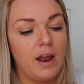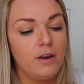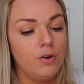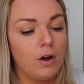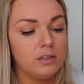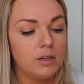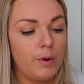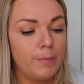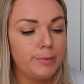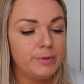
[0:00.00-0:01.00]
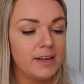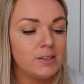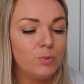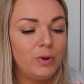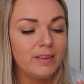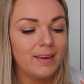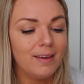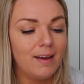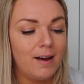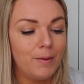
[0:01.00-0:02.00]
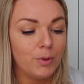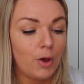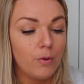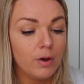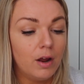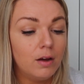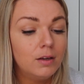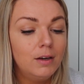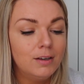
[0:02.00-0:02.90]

and you guys know I'm obsessed with coconut,